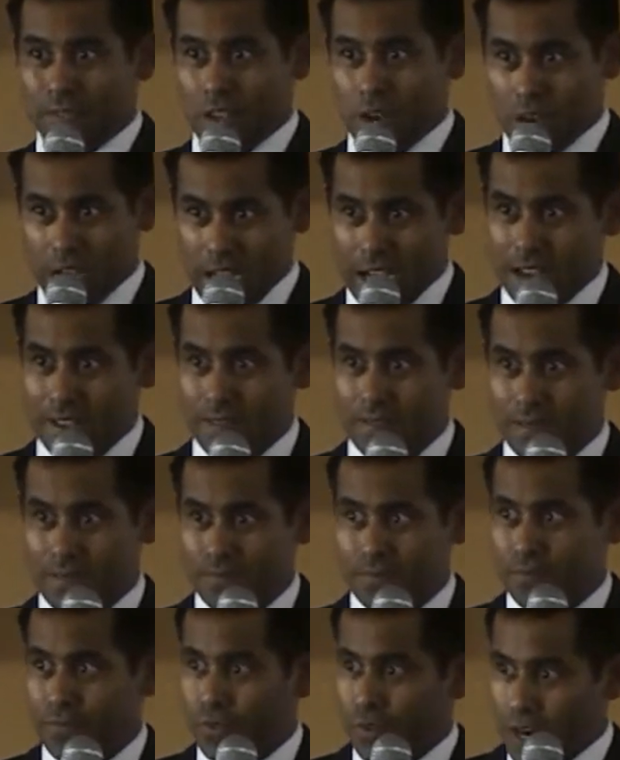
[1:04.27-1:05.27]
Okay?
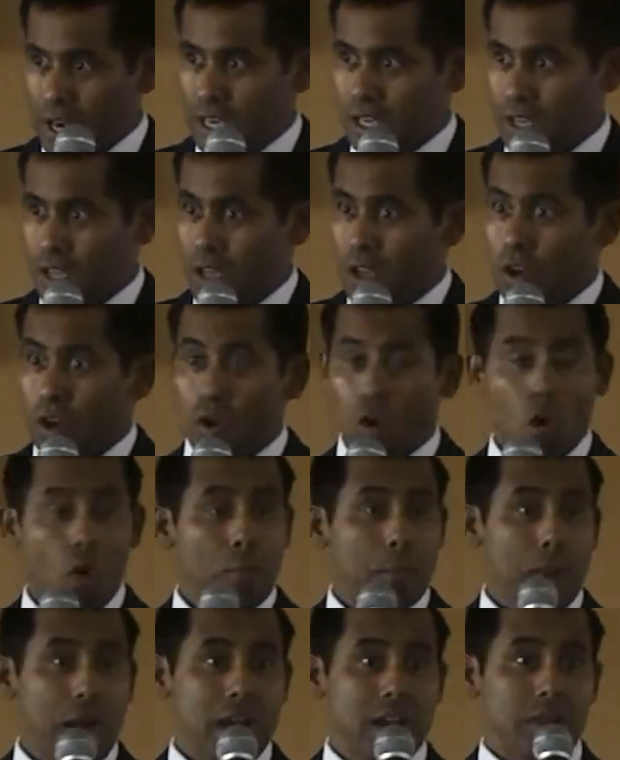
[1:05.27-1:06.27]
Right?
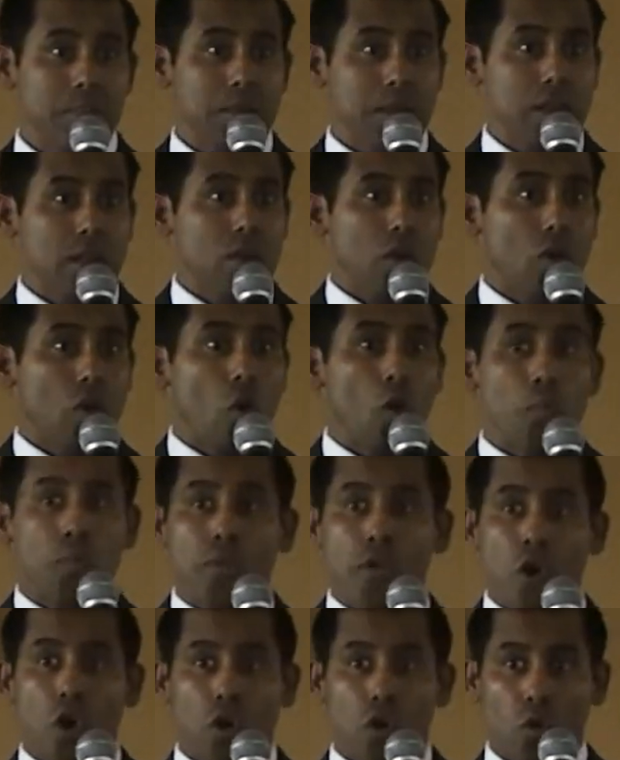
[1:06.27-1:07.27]
Or might be
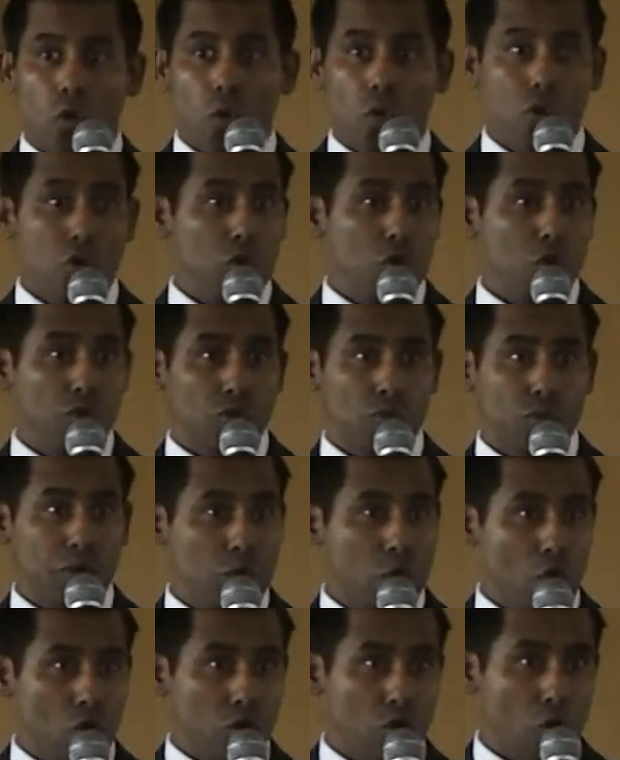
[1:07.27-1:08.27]
opioid overdose,
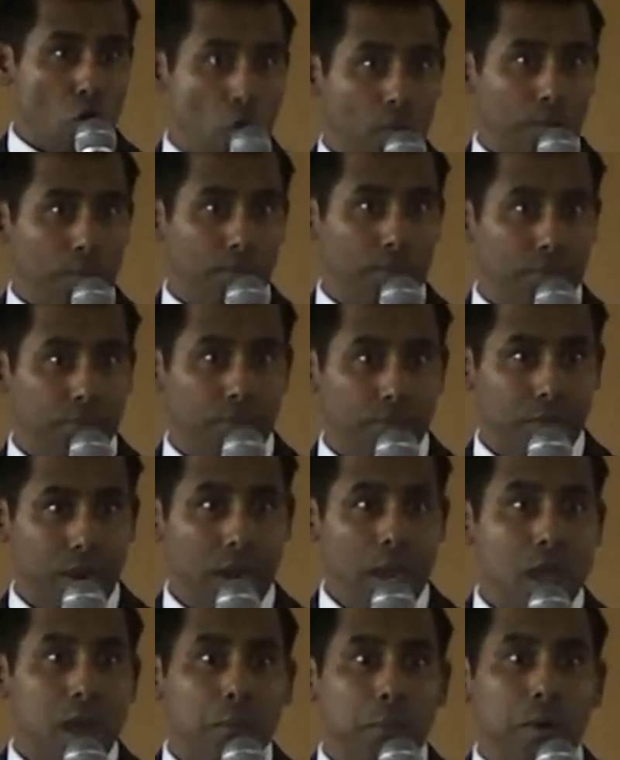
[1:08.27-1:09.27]
we don't know.
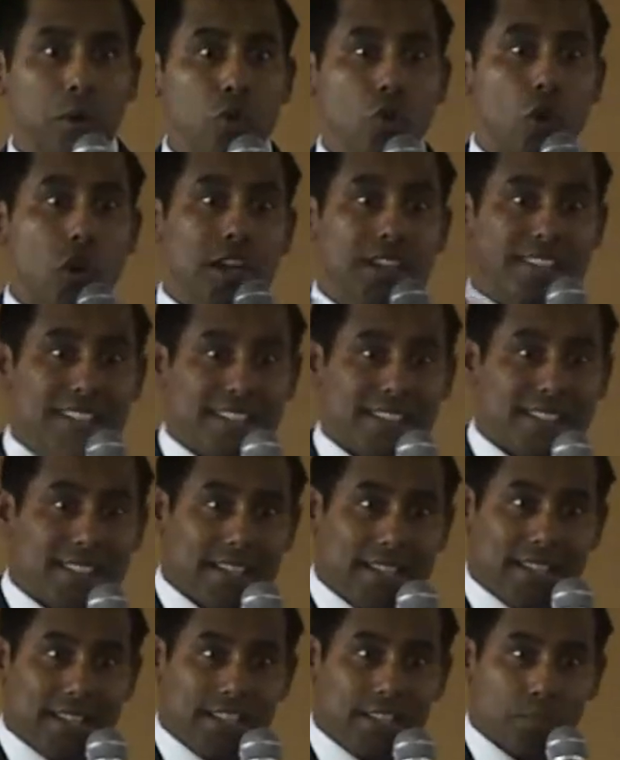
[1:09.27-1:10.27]
Right? But you're
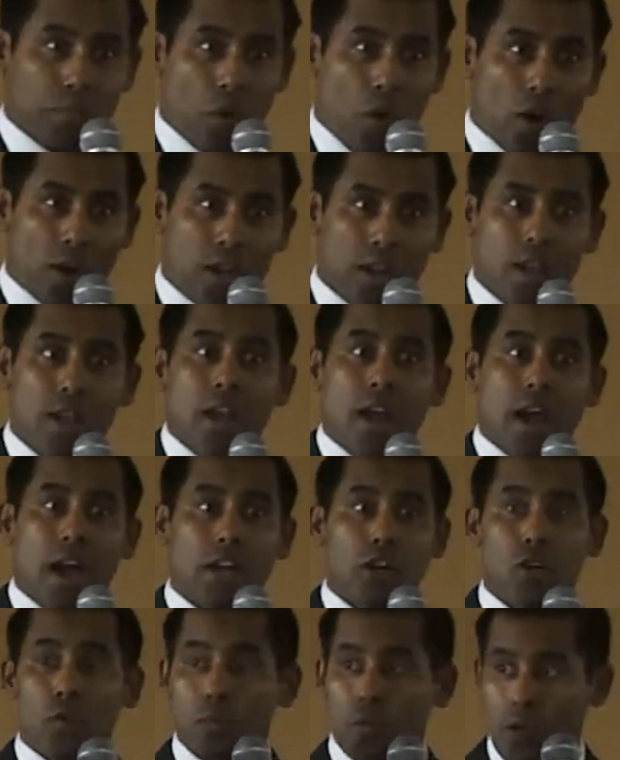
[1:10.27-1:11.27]
assessing at this point
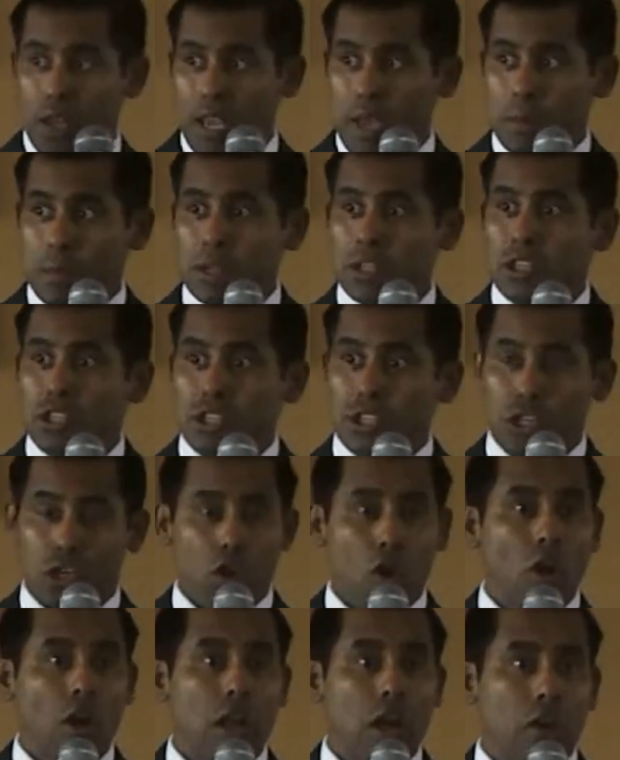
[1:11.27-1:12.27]
and you're putting emergency
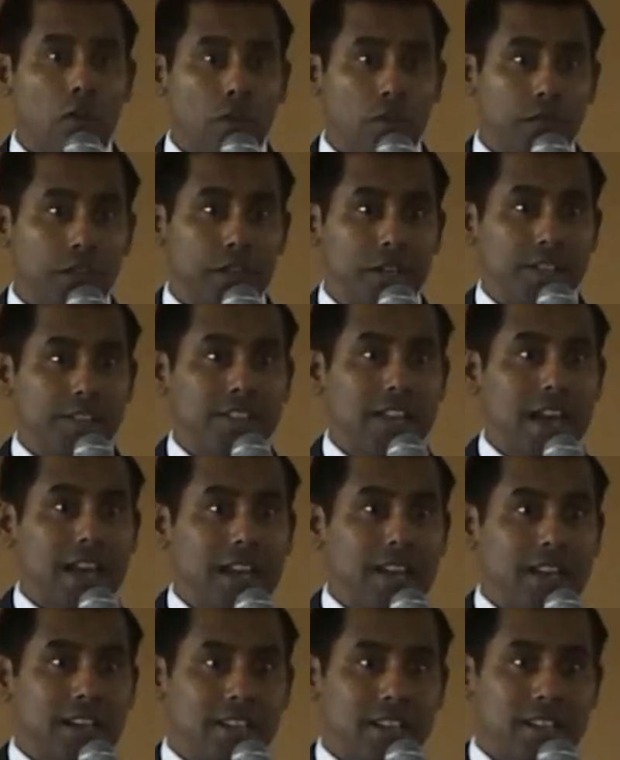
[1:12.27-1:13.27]
call out if there is
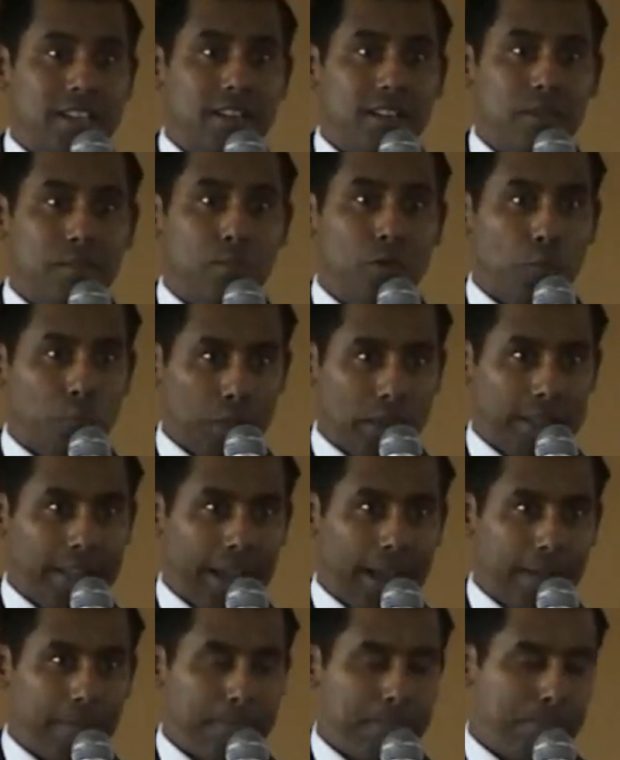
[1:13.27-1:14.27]
dilated pupil
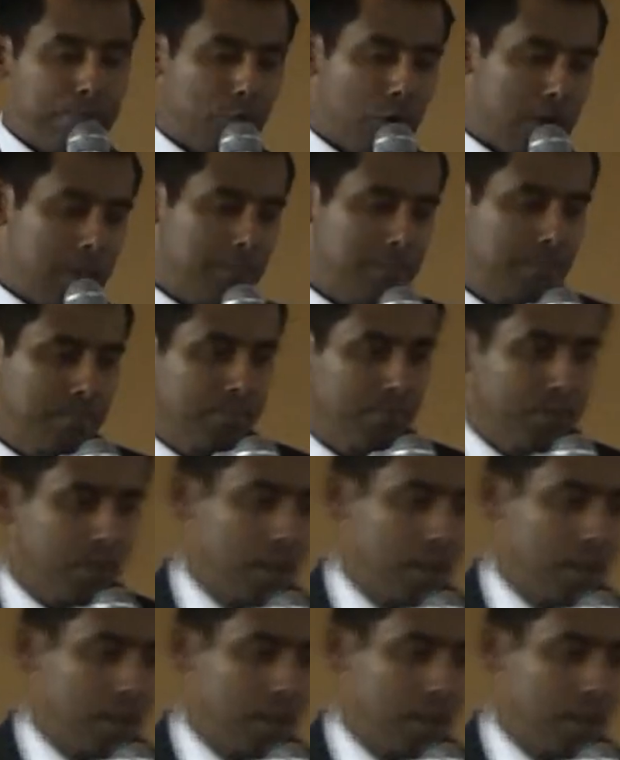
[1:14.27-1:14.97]
there. Right?